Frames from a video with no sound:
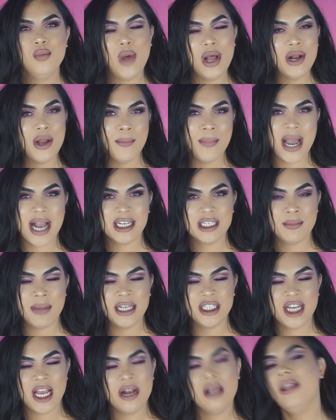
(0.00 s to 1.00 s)
welcome back to
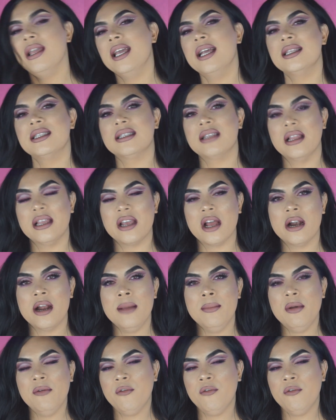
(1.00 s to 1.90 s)
my channel. It's Liliana.